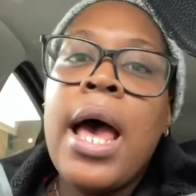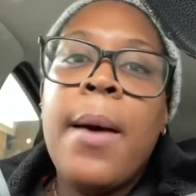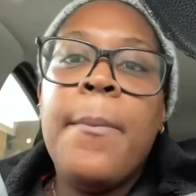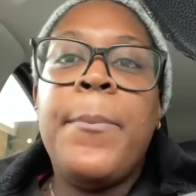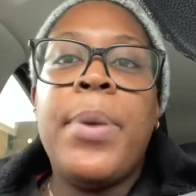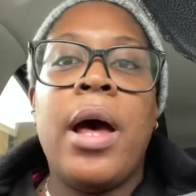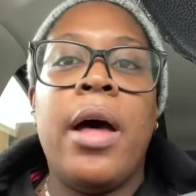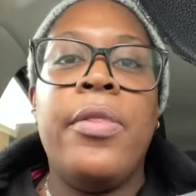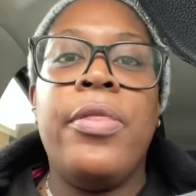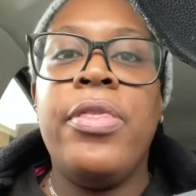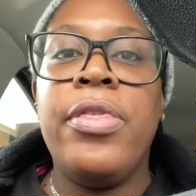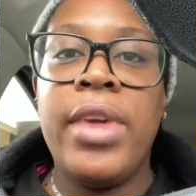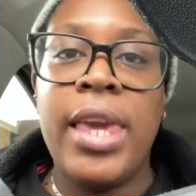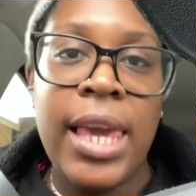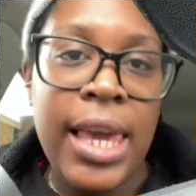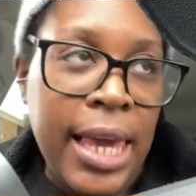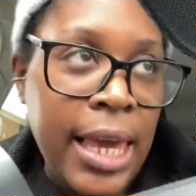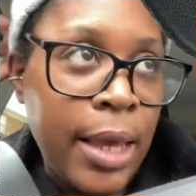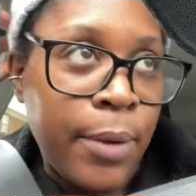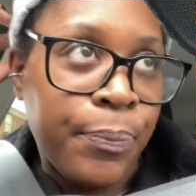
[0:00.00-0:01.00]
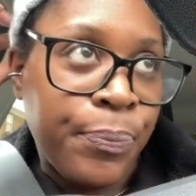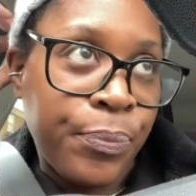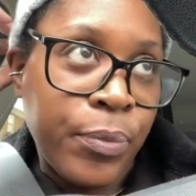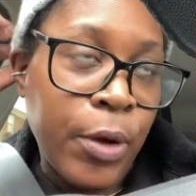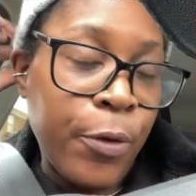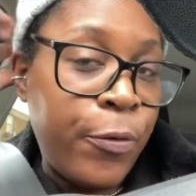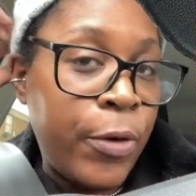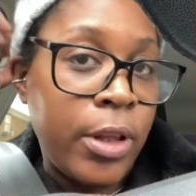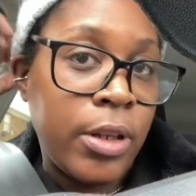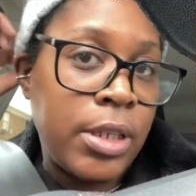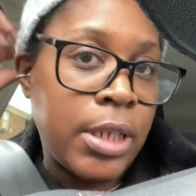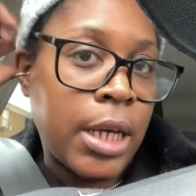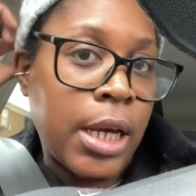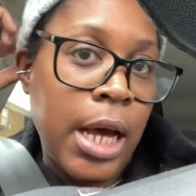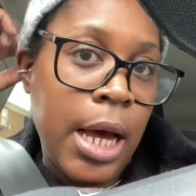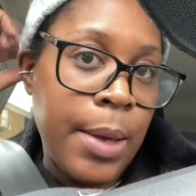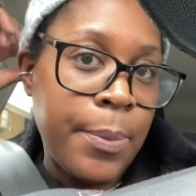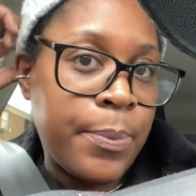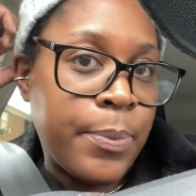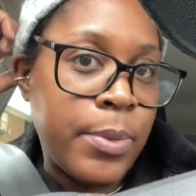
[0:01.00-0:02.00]
but the filter
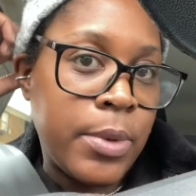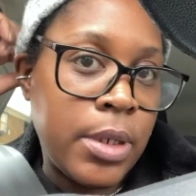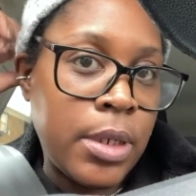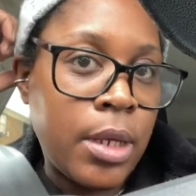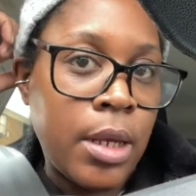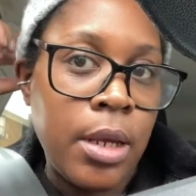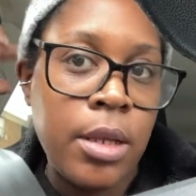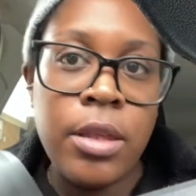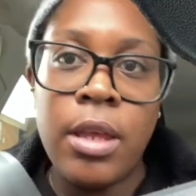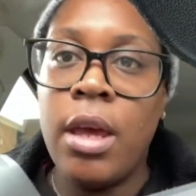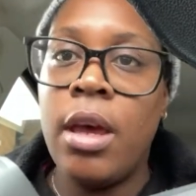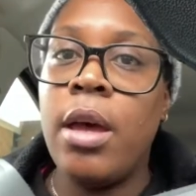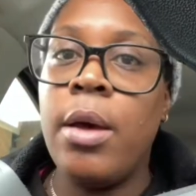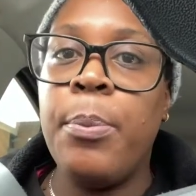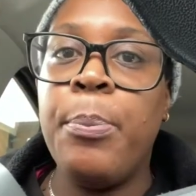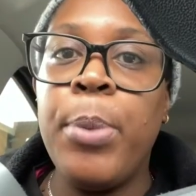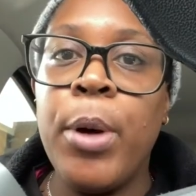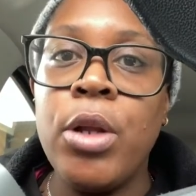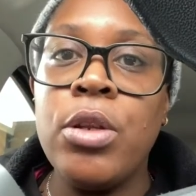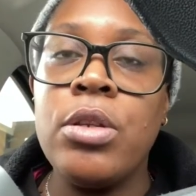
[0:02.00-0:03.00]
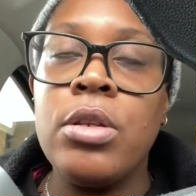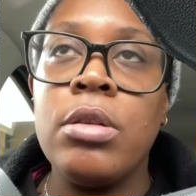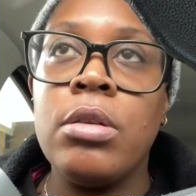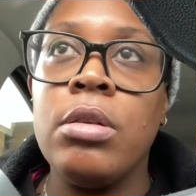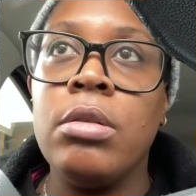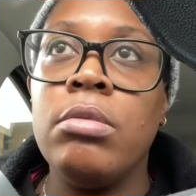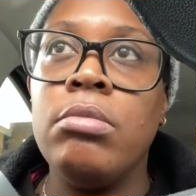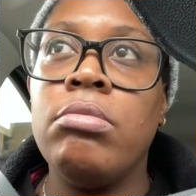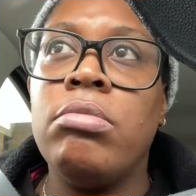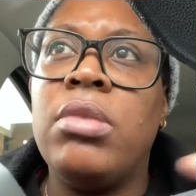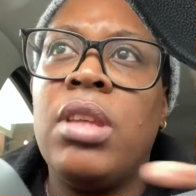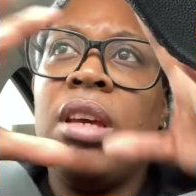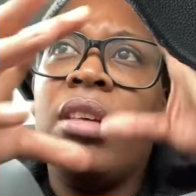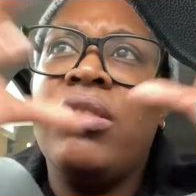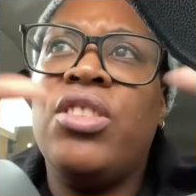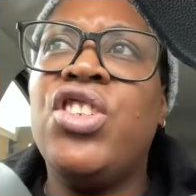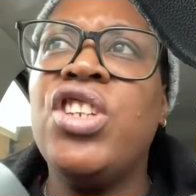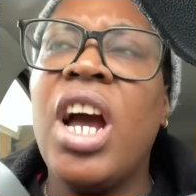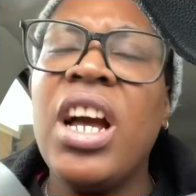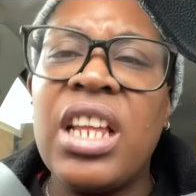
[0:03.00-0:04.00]
comes, the bottle, the
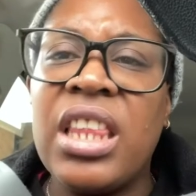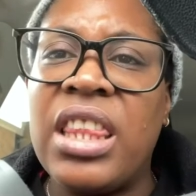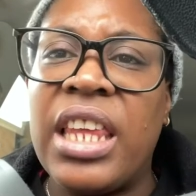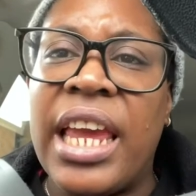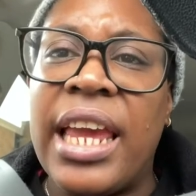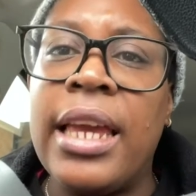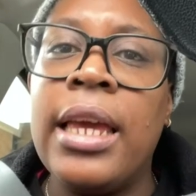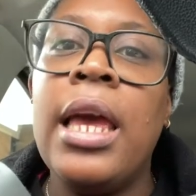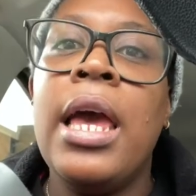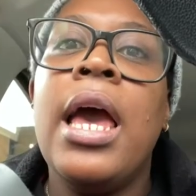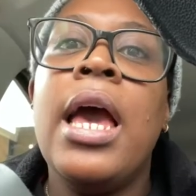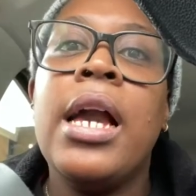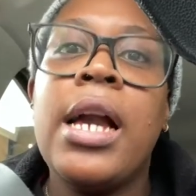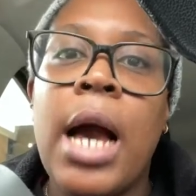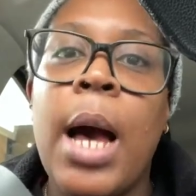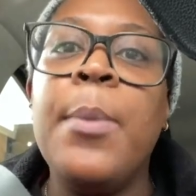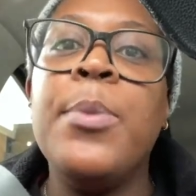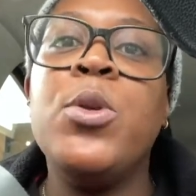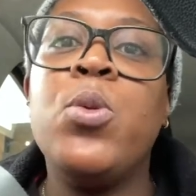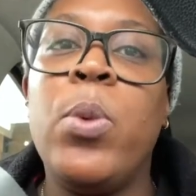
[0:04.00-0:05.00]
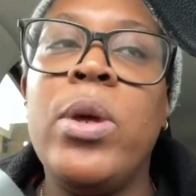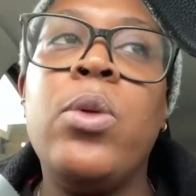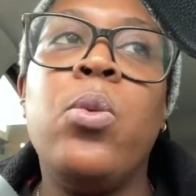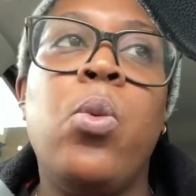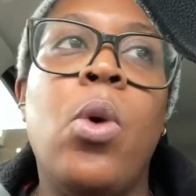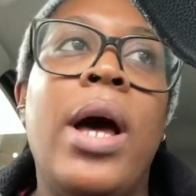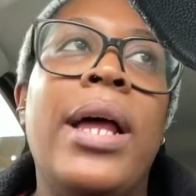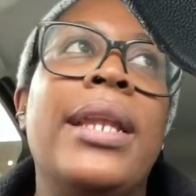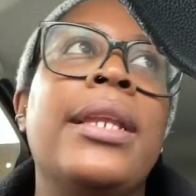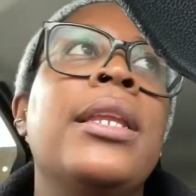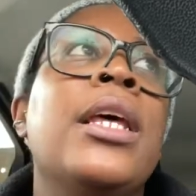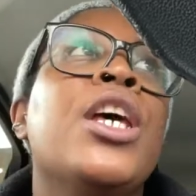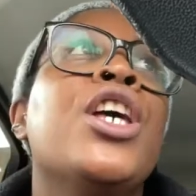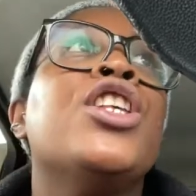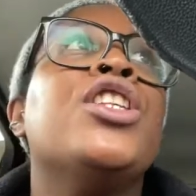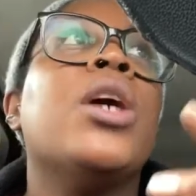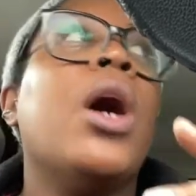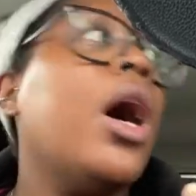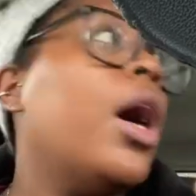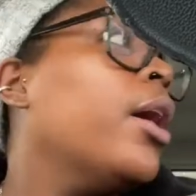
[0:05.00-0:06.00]
jug thing comes with one.
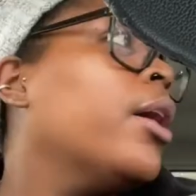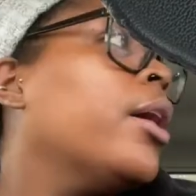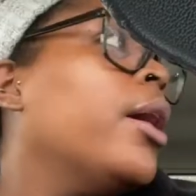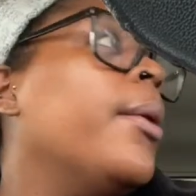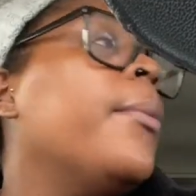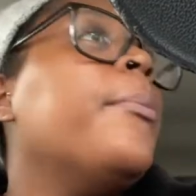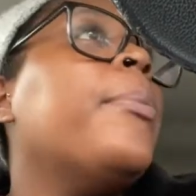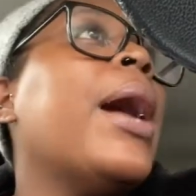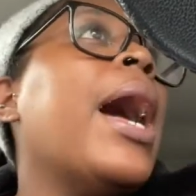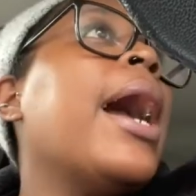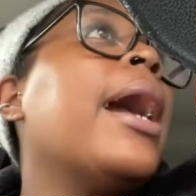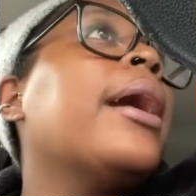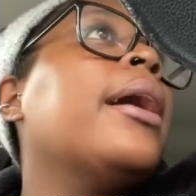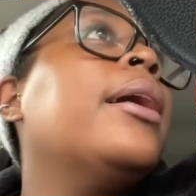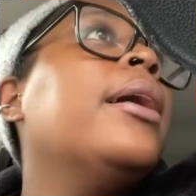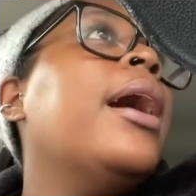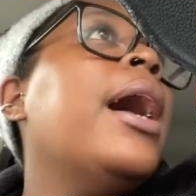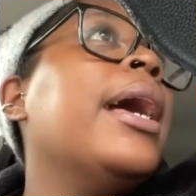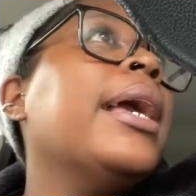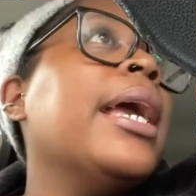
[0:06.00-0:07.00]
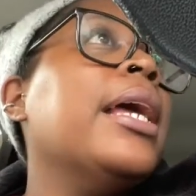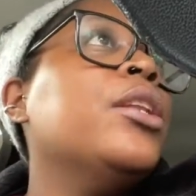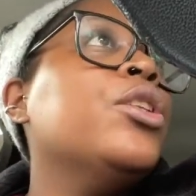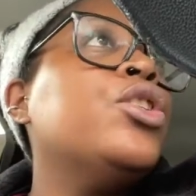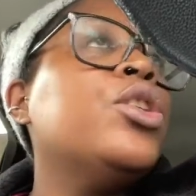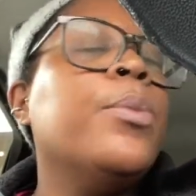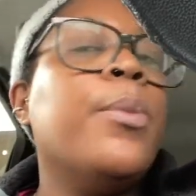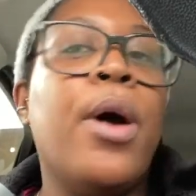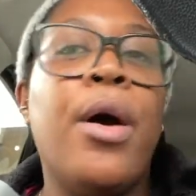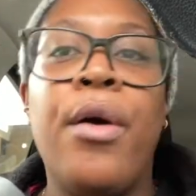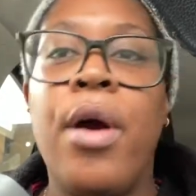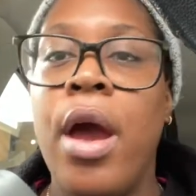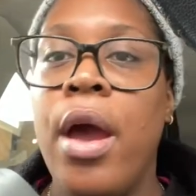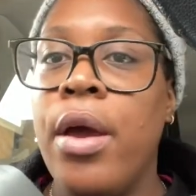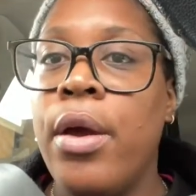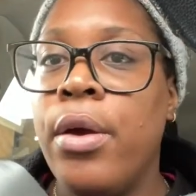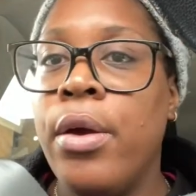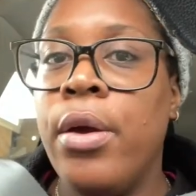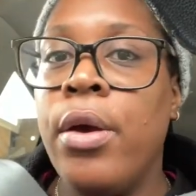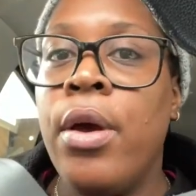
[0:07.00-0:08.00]
So I'll come back again
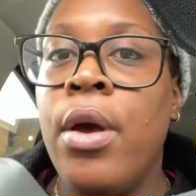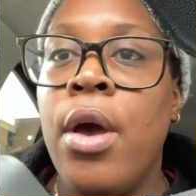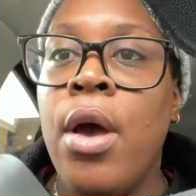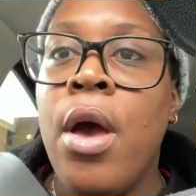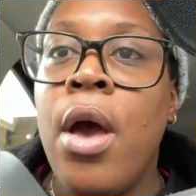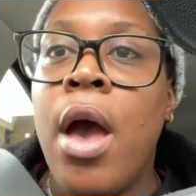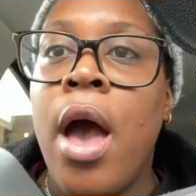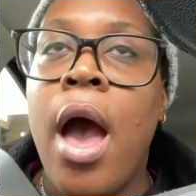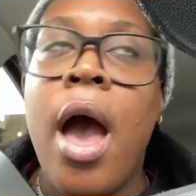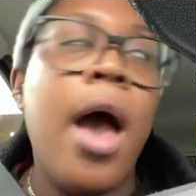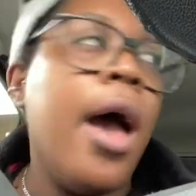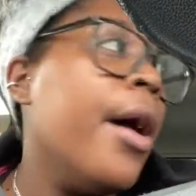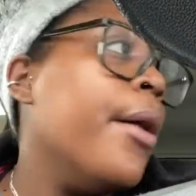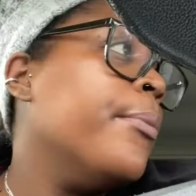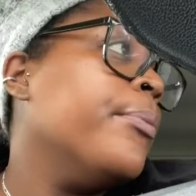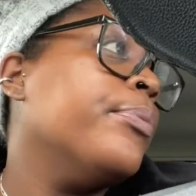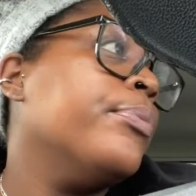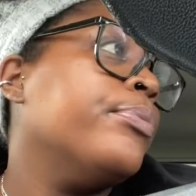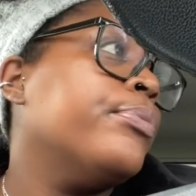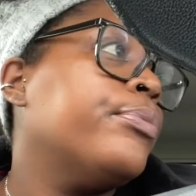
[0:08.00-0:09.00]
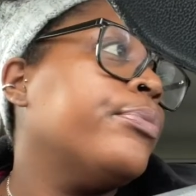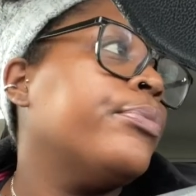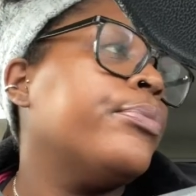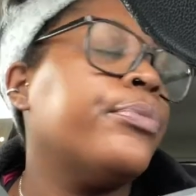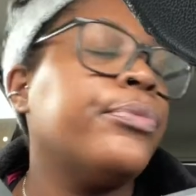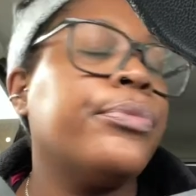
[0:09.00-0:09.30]
tomorrow and